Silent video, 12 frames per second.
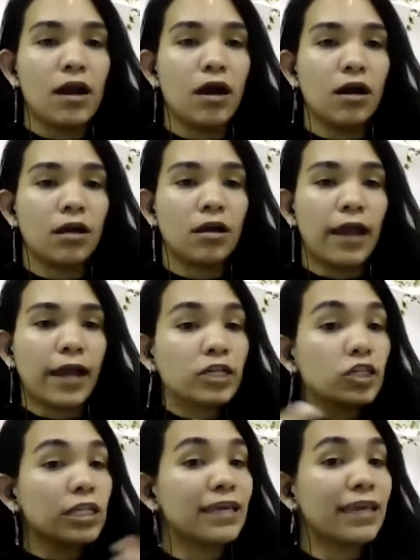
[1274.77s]
are
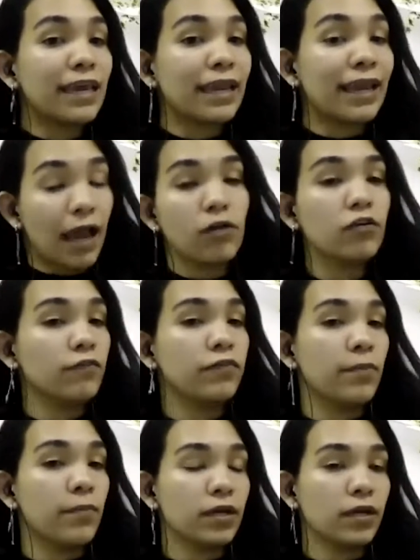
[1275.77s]
actually getting out of
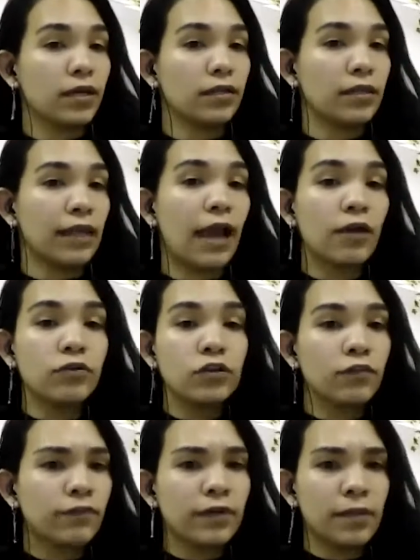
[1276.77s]
the market? Like, how do
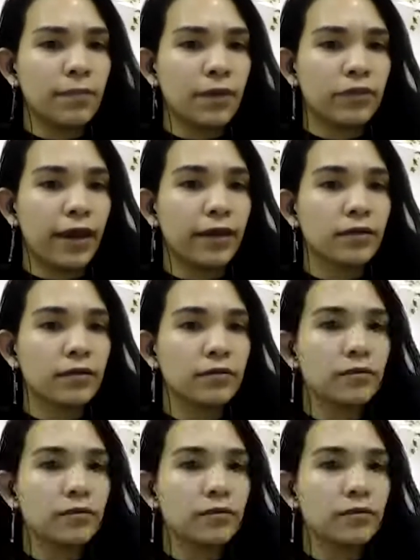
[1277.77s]
you feel about that?